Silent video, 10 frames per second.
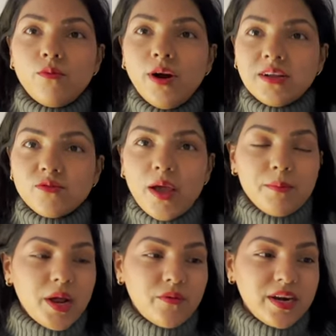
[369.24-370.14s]
work. So
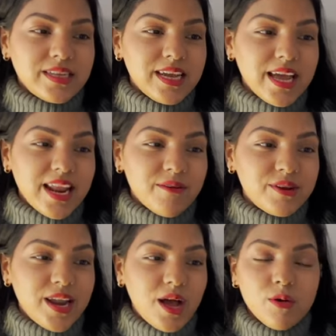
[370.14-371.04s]
I'm now ready and I
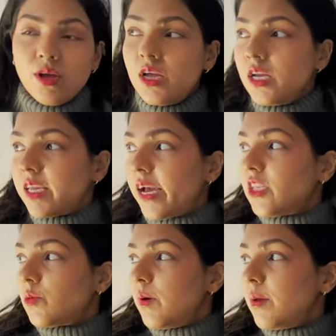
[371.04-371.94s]
will now
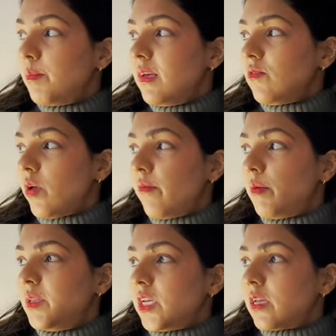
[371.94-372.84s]
catch my bus. So I
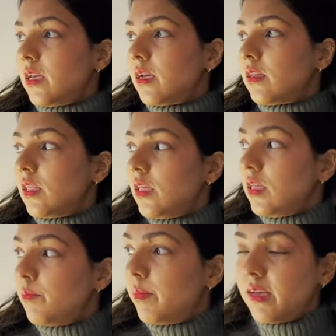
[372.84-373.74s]
will be checking
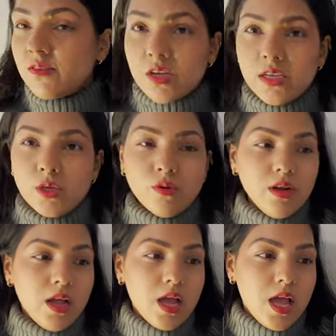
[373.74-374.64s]
the bus schedule
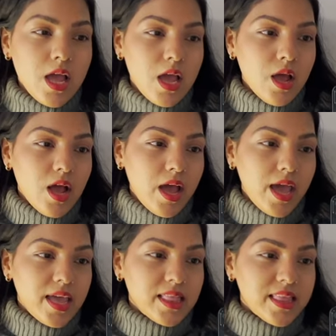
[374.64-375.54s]

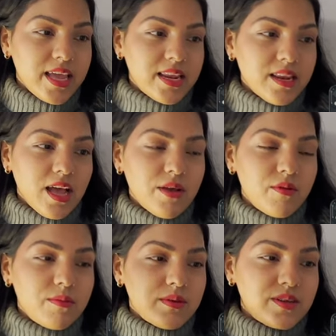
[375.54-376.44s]
and then I
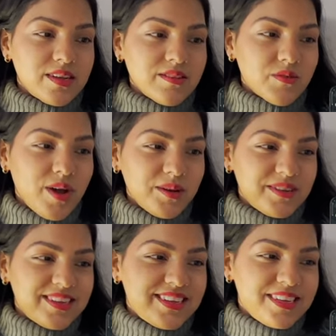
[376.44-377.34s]
will just go
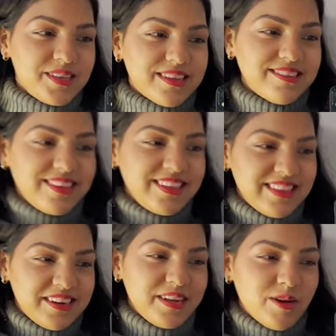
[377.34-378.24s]
out. You can see
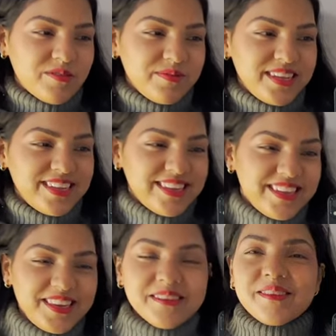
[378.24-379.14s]
three of me.
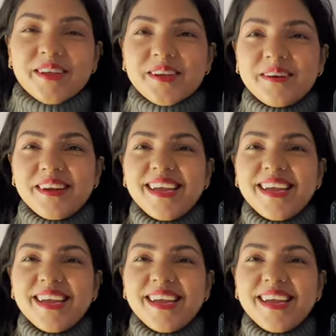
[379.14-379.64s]
Looks quite cool.